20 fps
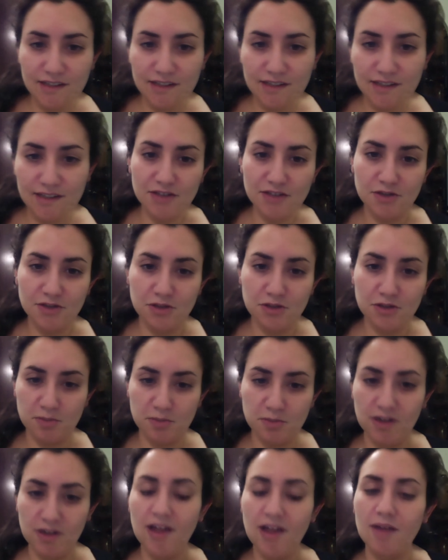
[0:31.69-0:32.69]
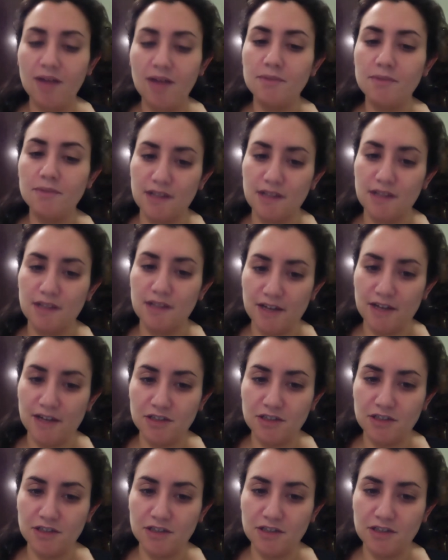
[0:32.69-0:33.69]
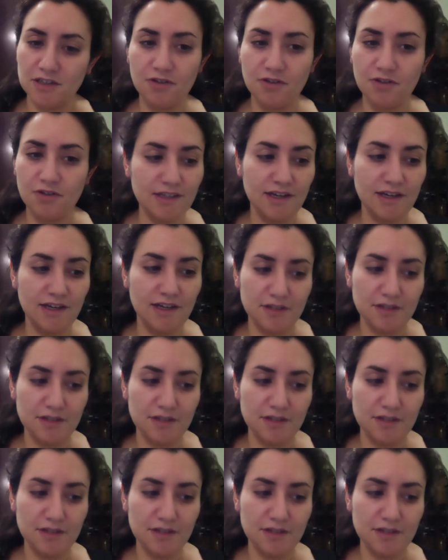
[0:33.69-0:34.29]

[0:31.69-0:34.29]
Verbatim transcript: National Jewish Book Club selections for this year.